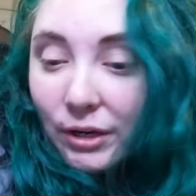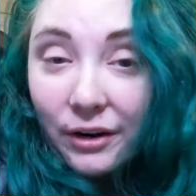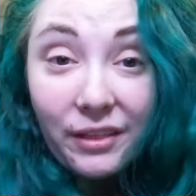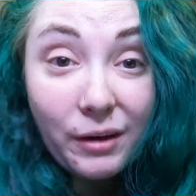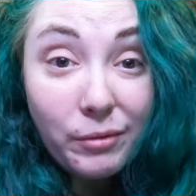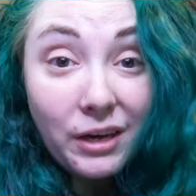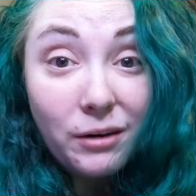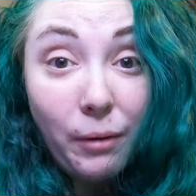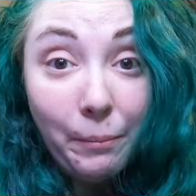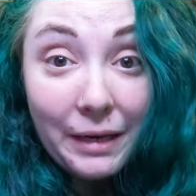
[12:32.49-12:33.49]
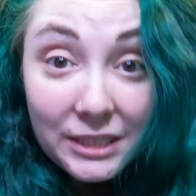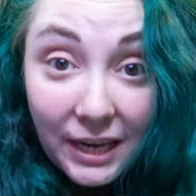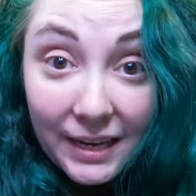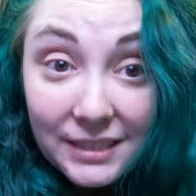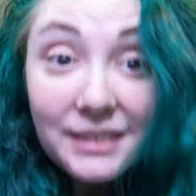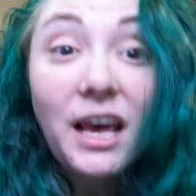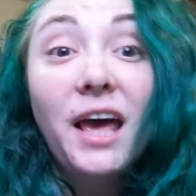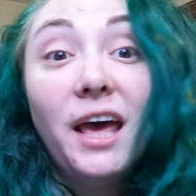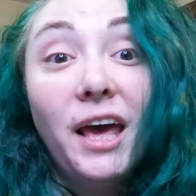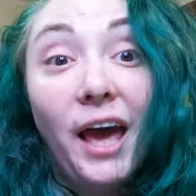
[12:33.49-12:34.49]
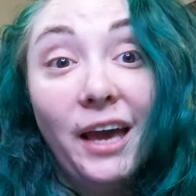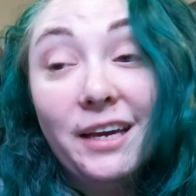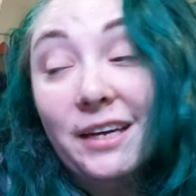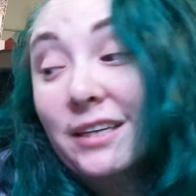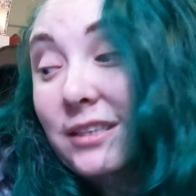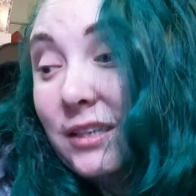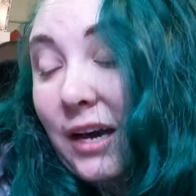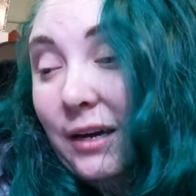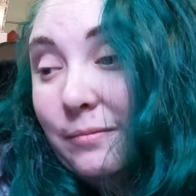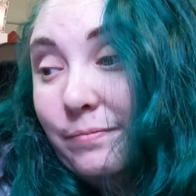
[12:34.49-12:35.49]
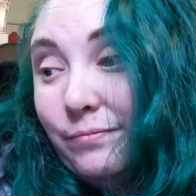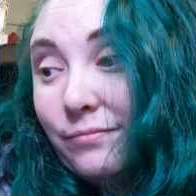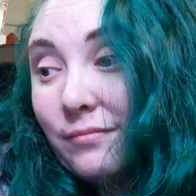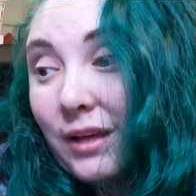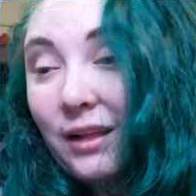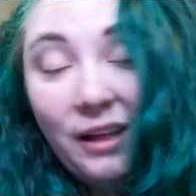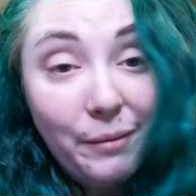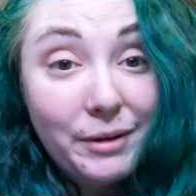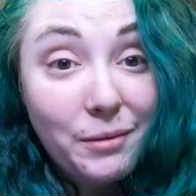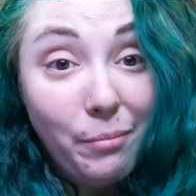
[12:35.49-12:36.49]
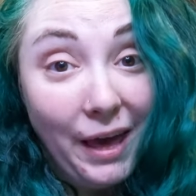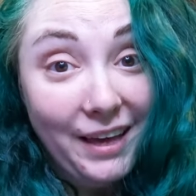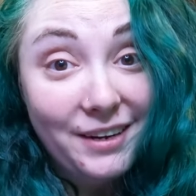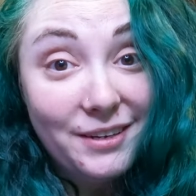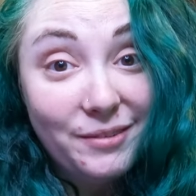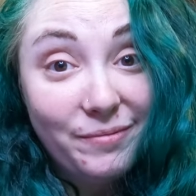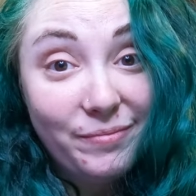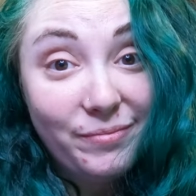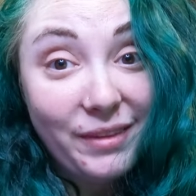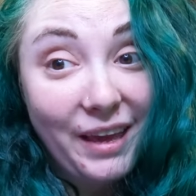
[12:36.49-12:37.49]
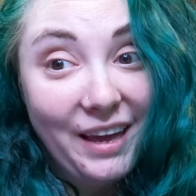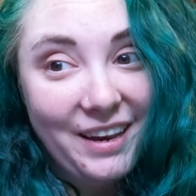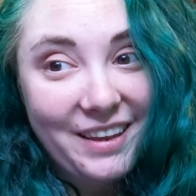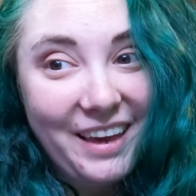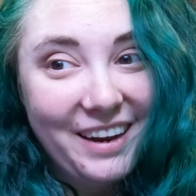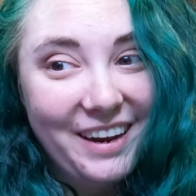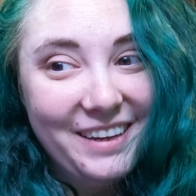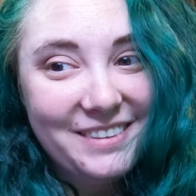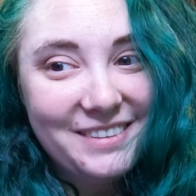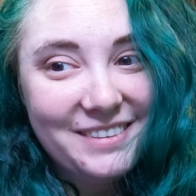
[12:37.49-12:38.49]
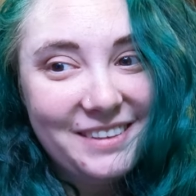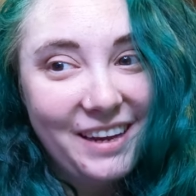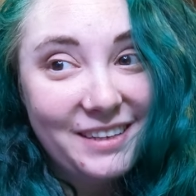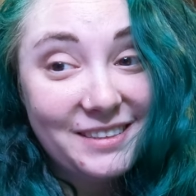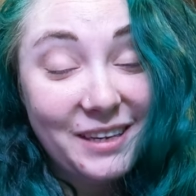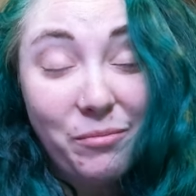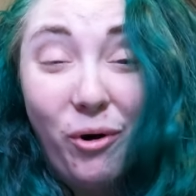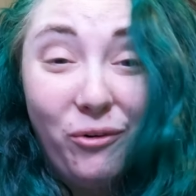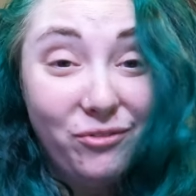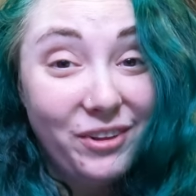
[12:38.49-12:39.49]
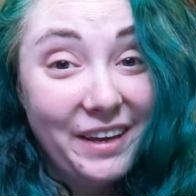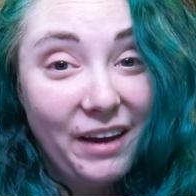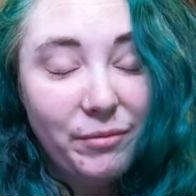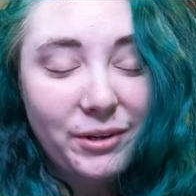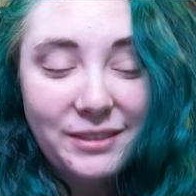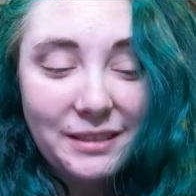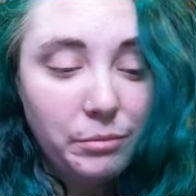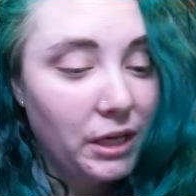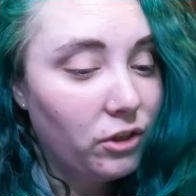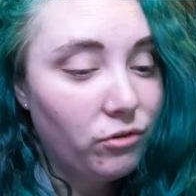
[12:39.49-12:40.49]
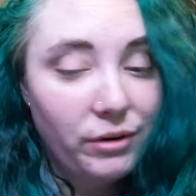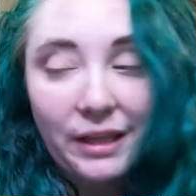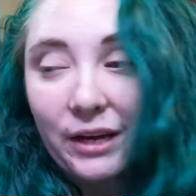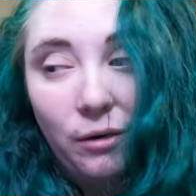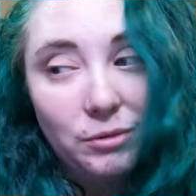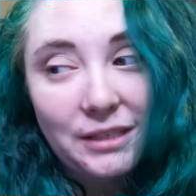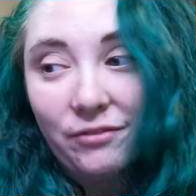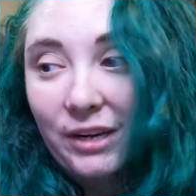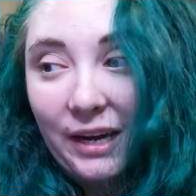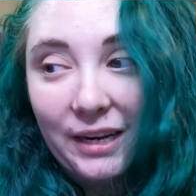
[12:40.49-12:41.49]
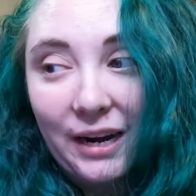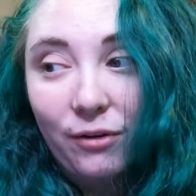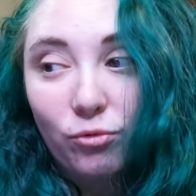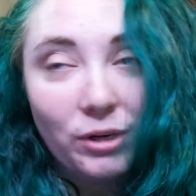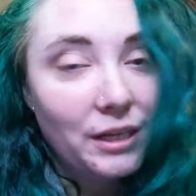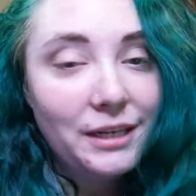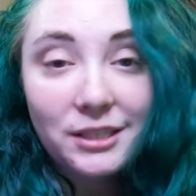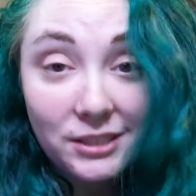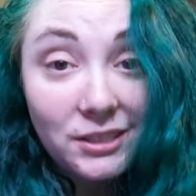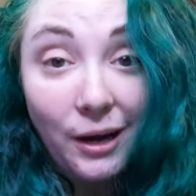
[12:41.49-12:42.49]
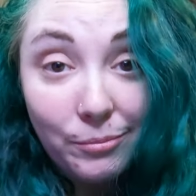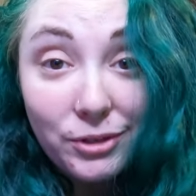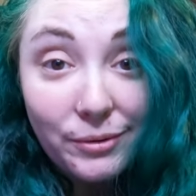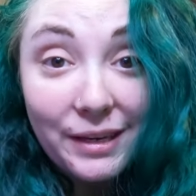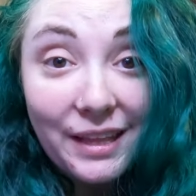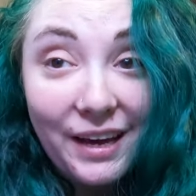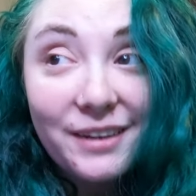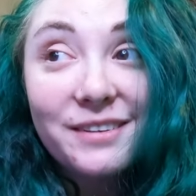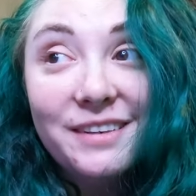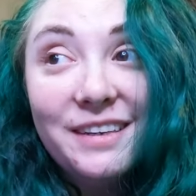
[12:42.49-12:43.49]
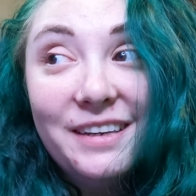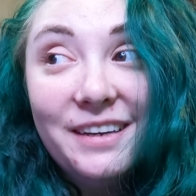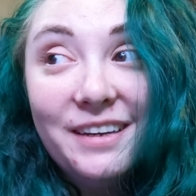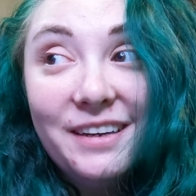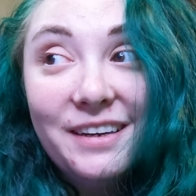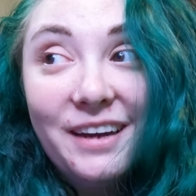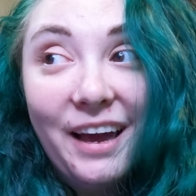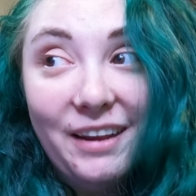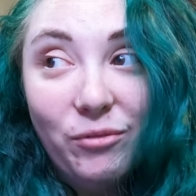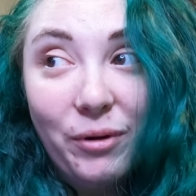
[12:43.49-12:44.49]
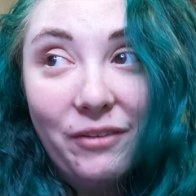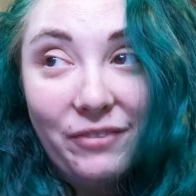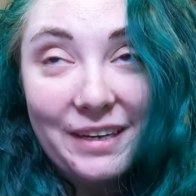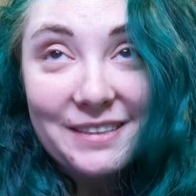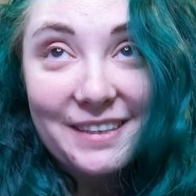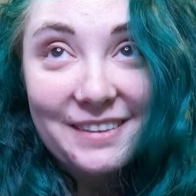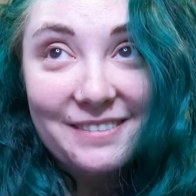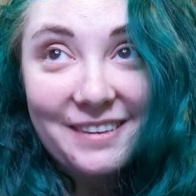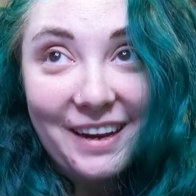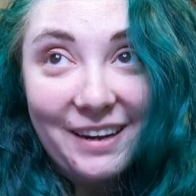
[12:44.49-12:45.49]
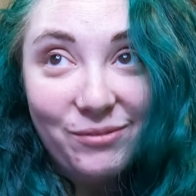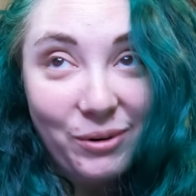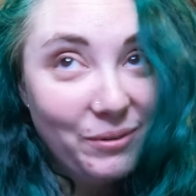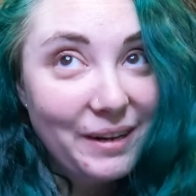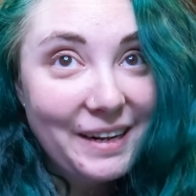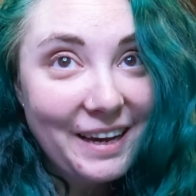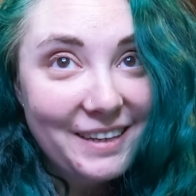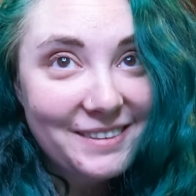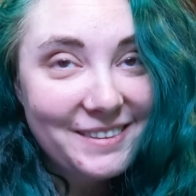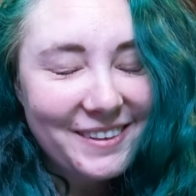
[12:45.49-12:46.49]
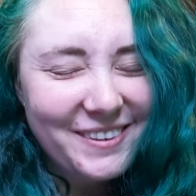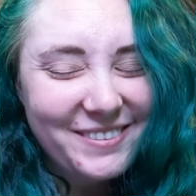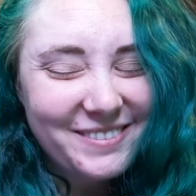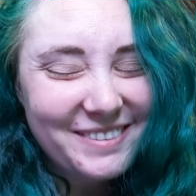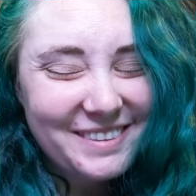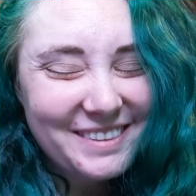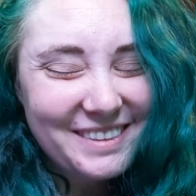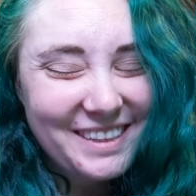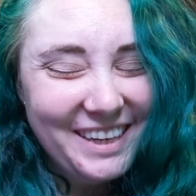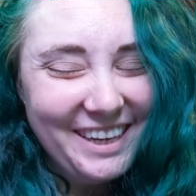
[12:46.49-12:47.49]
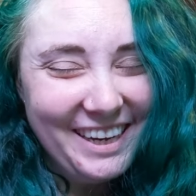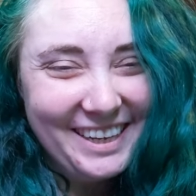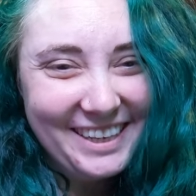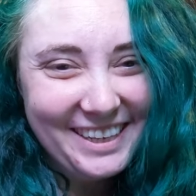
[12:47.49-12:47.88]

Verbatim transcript: here I think I'm gonna get into my PJs and climb into bed and get a nice night of sleep, hopefully. I've been going to sleep at like 3 like almost every night, and I really need to stop doing that. And even when I fix it, then I ruin it again, so ugh.